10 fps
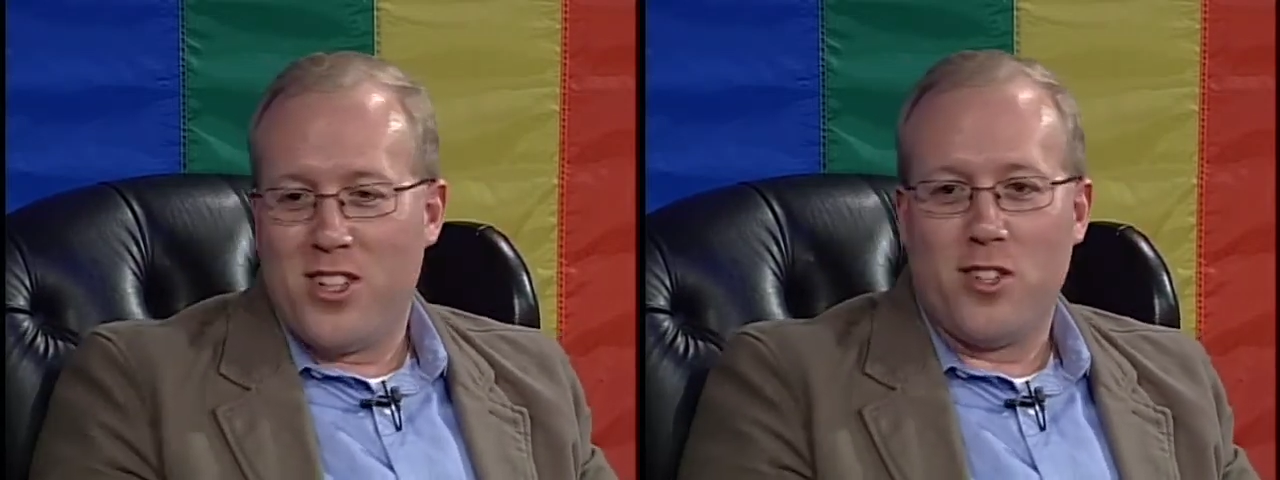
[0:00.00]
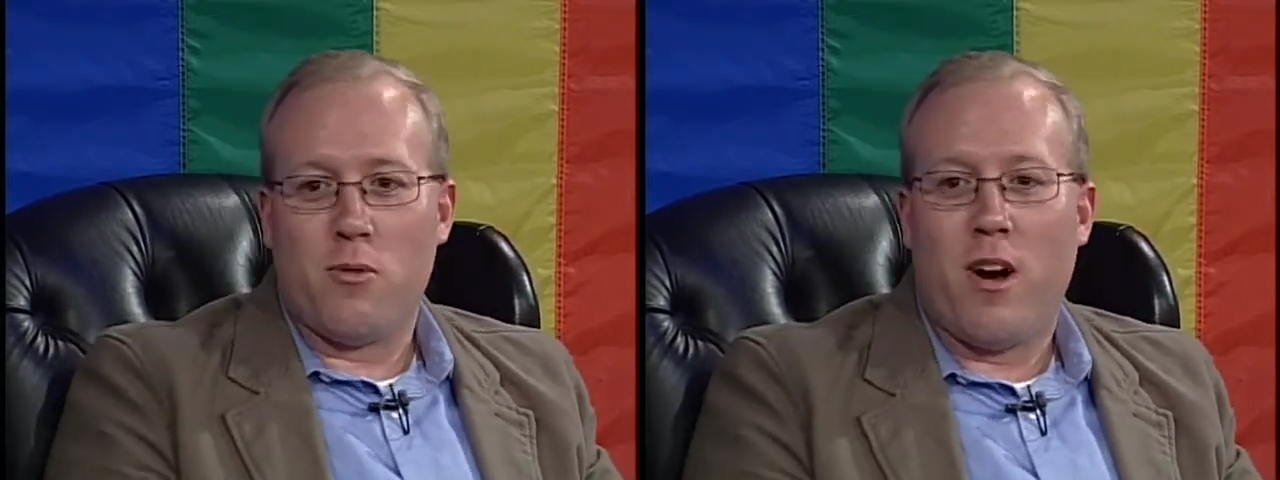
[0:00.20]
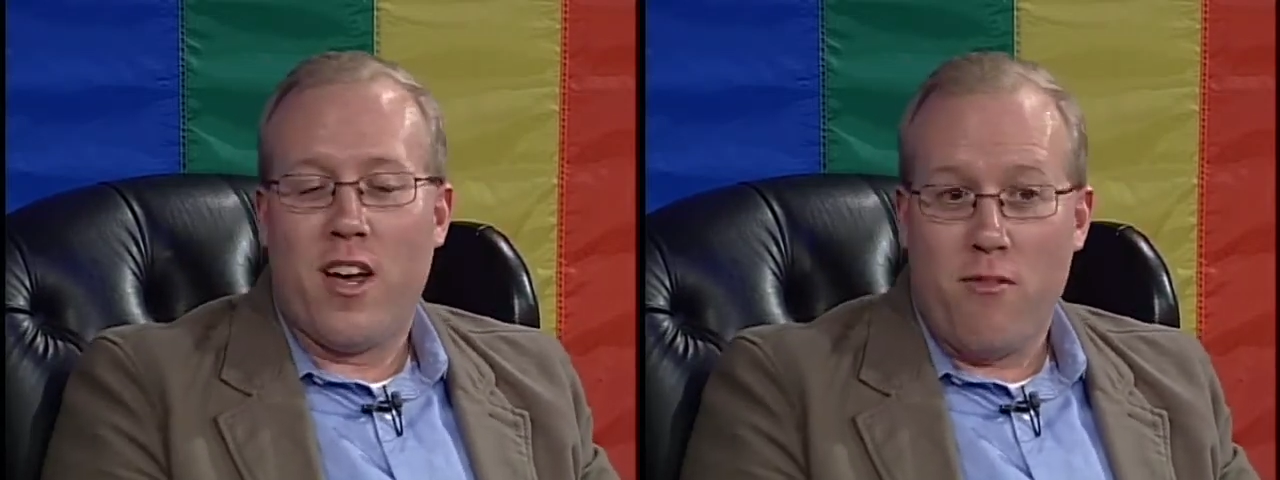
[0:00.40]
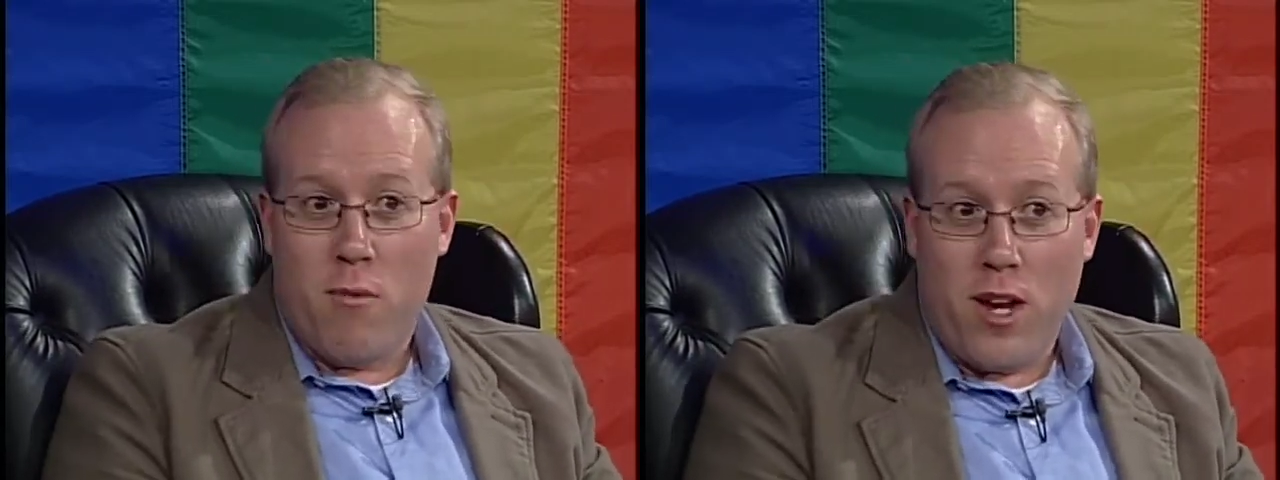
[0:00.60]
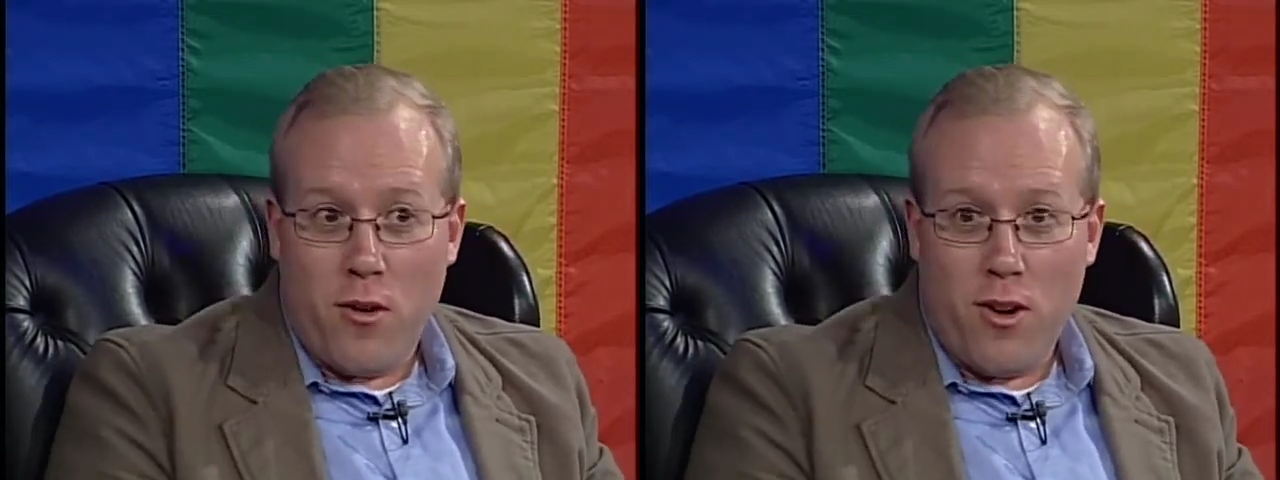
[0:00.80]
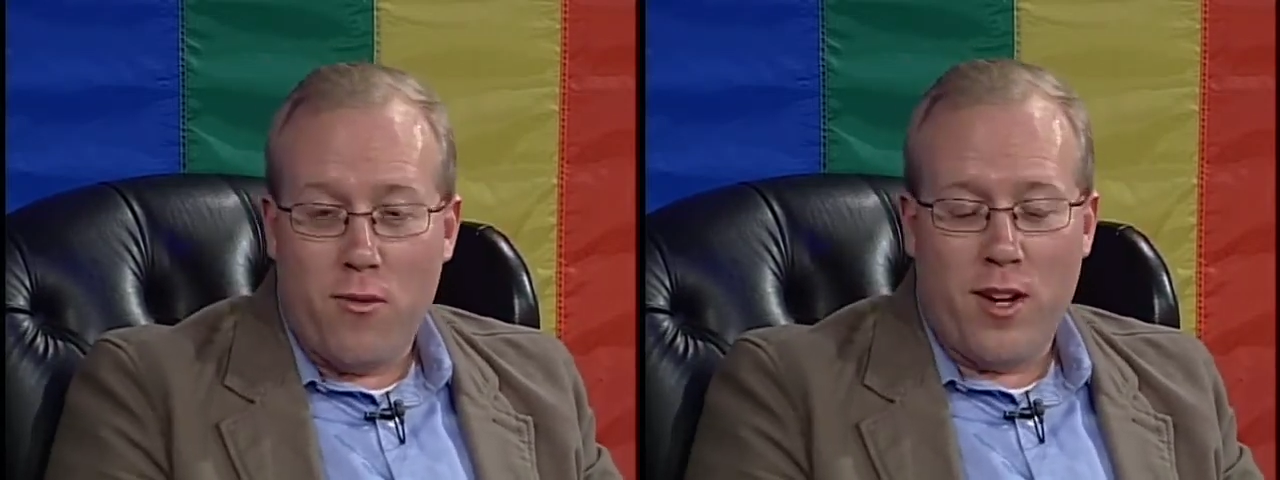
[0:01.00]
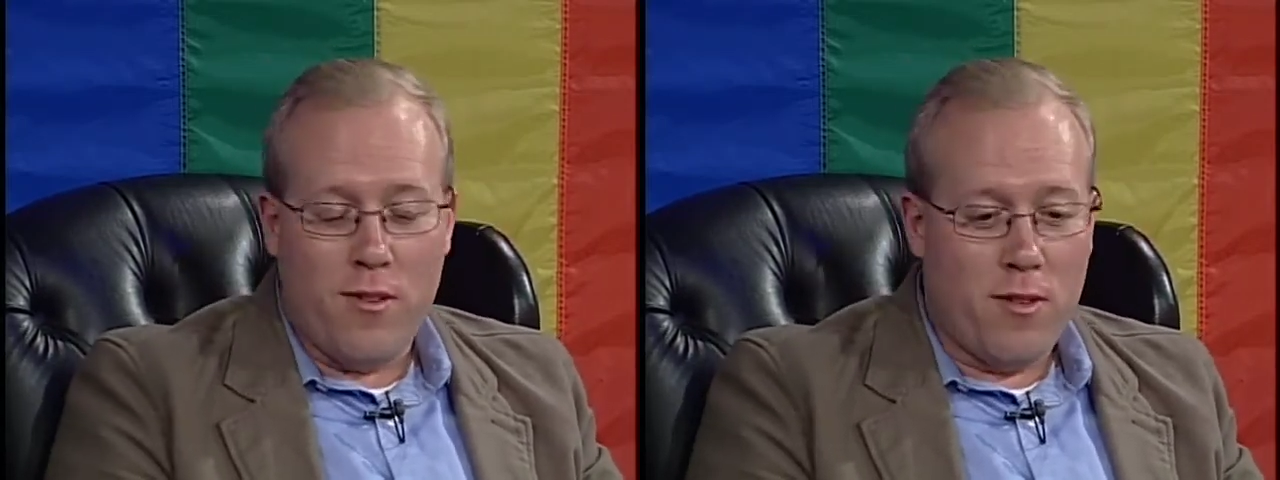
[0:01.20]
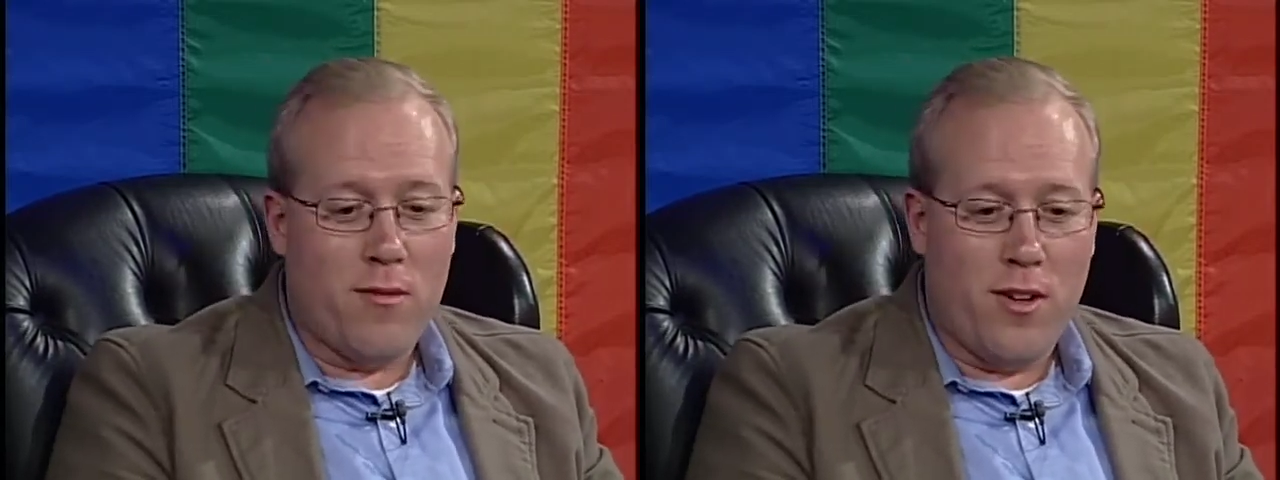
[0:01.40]
She goes, well, if we could, we
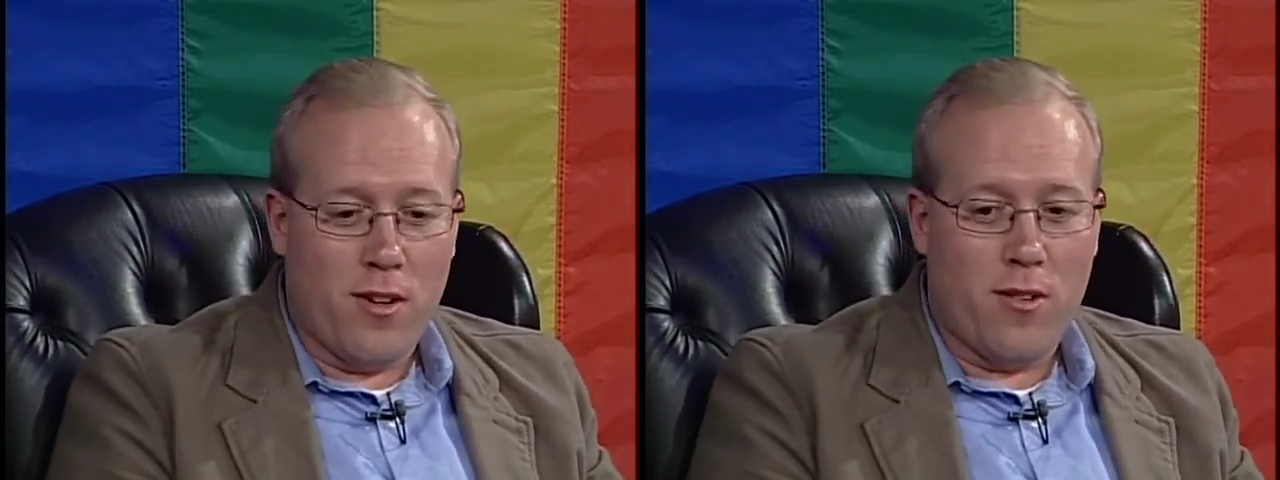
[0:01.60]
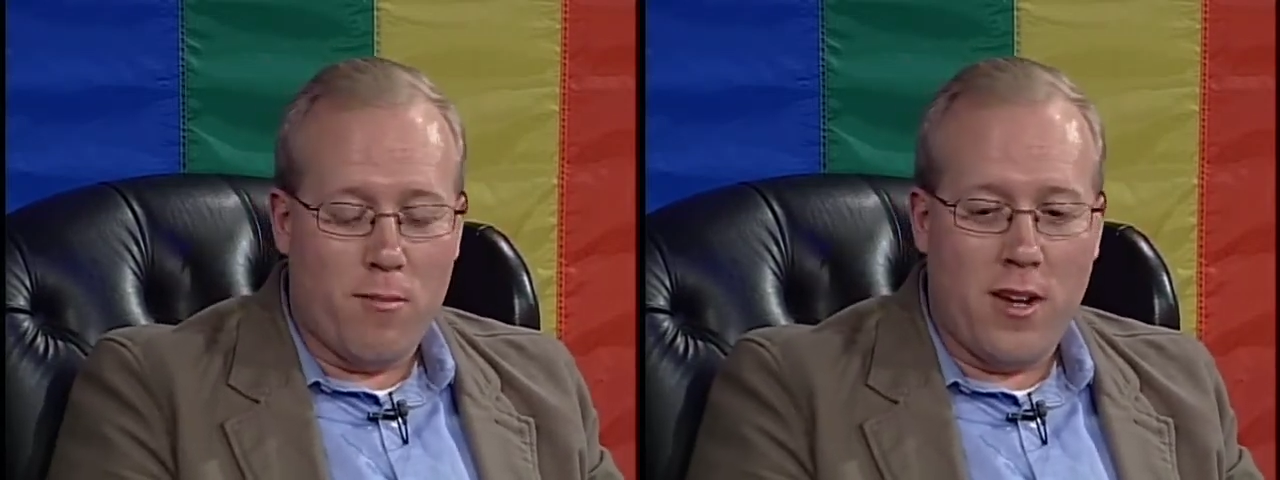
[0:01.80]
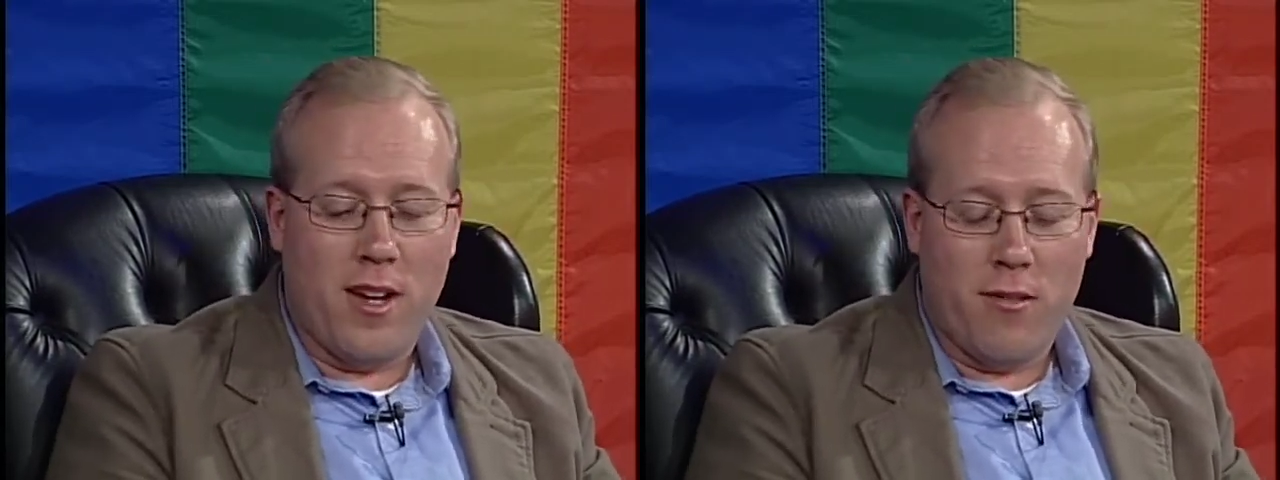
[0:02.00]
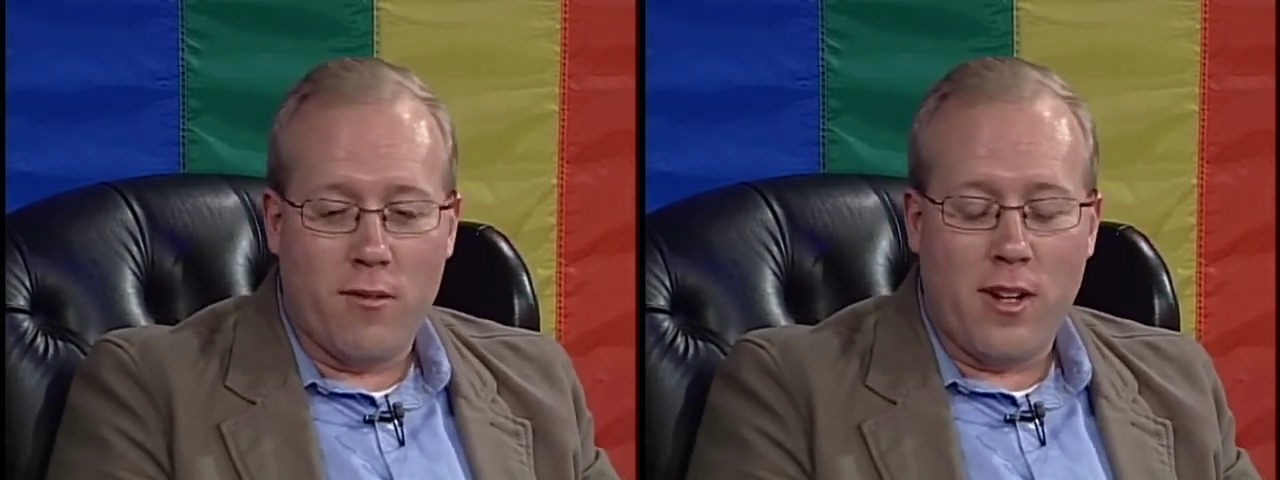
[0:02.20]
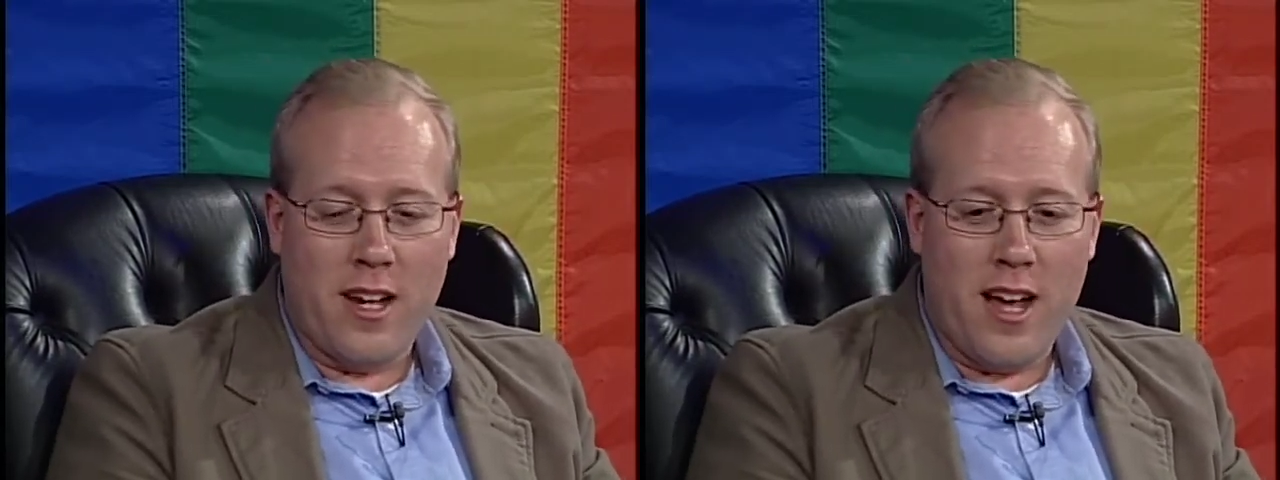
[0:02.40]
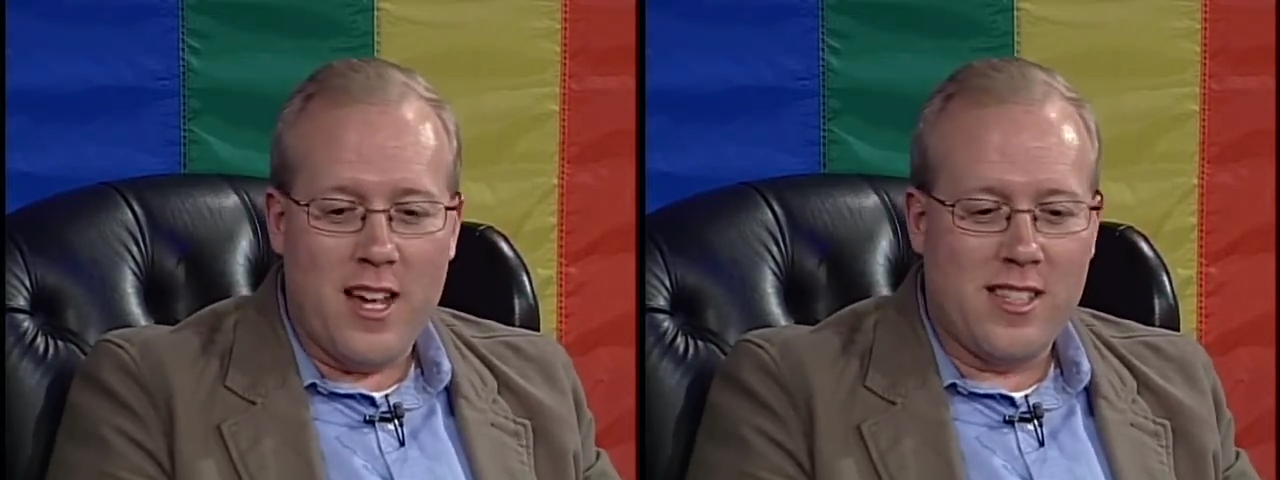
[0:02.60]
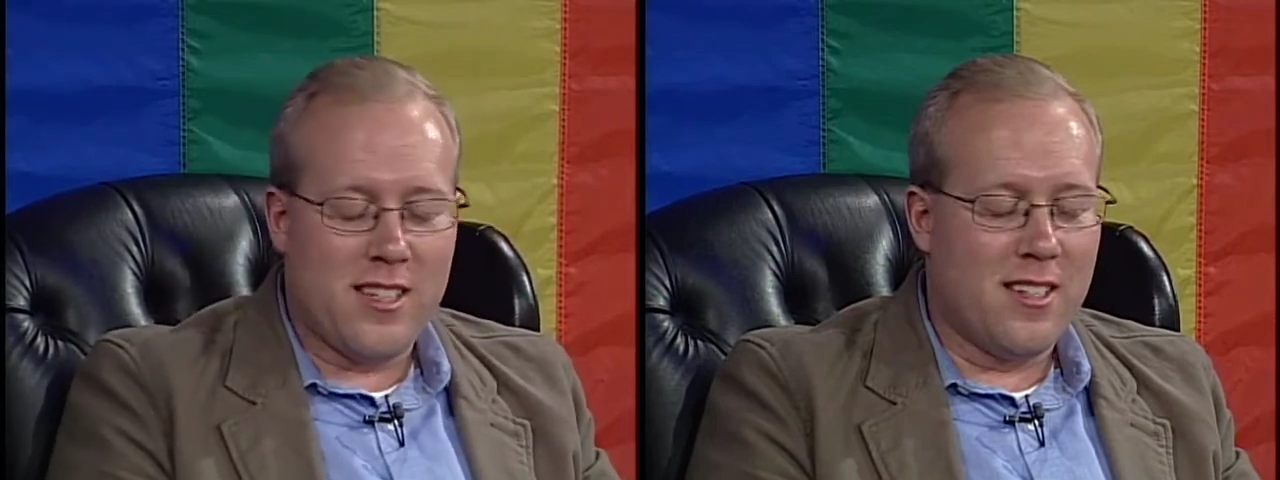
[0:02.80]
you know, it would be really nice.